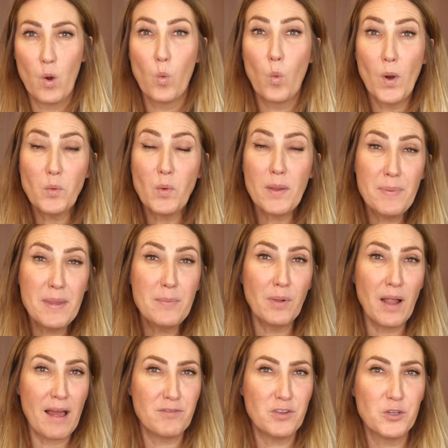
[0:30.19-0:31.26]
One way people
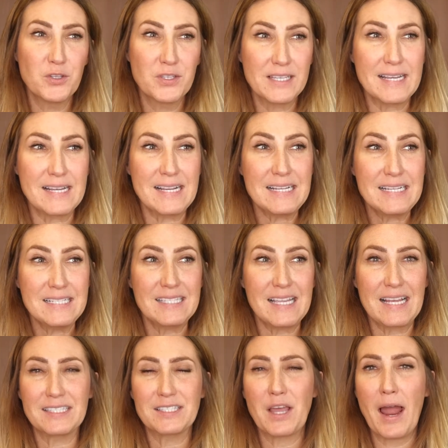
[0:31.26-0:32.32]
have used it is
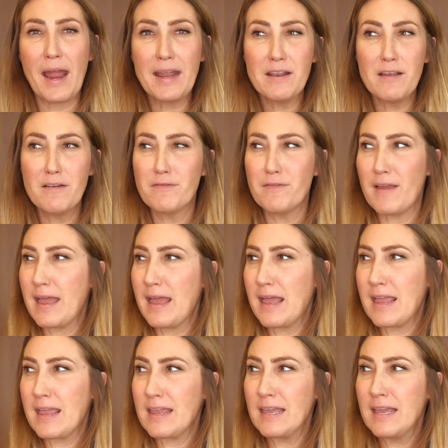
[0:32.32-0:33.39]
as kind of
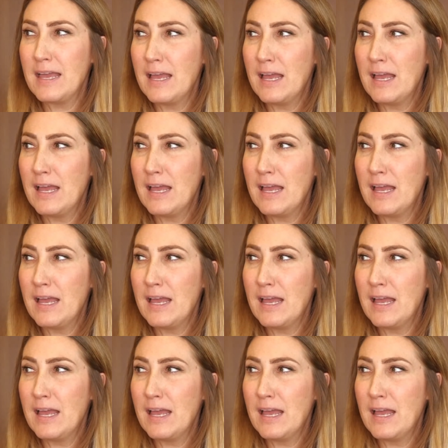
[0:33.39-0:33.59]
a